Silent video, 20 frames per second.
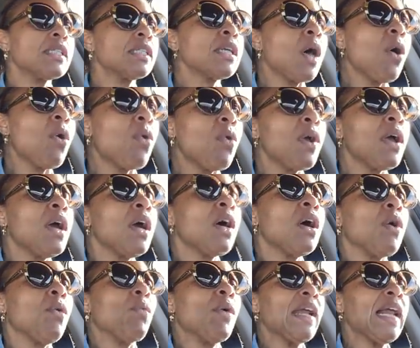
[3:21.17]
So
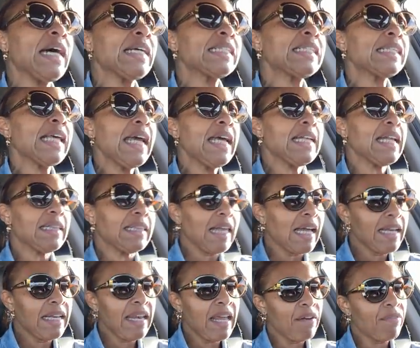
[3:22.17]
when I say that
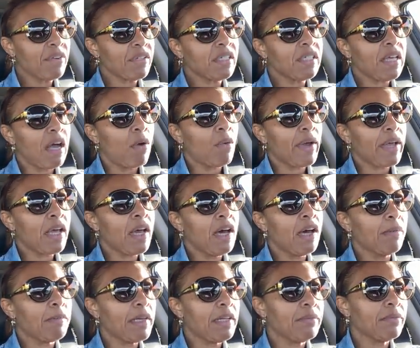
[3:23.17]
they never saw it
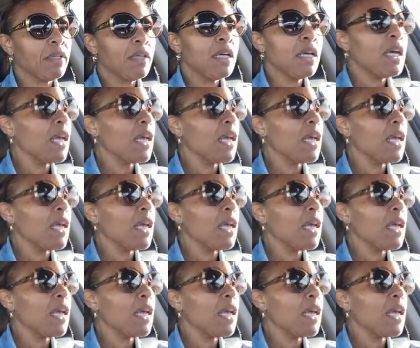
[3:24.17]
coming,